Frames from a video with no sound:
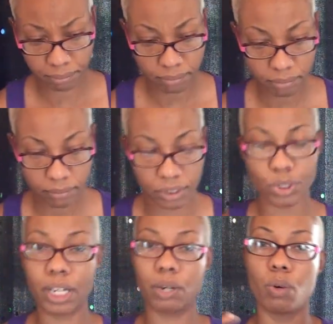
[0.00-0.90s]
so I don't
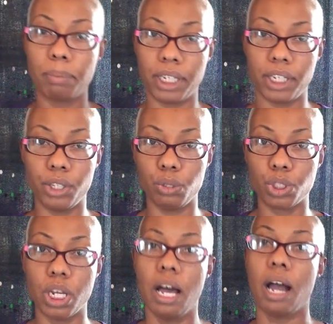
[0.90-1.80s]
want to be huge.
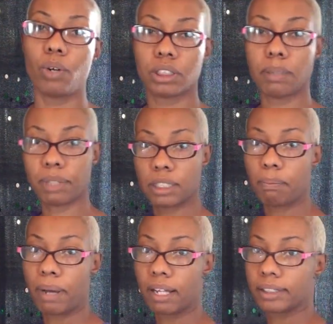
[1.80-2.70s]
I want something to
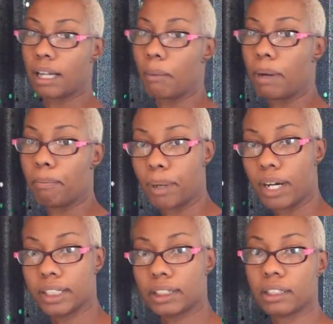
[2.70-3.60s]
balance out my butt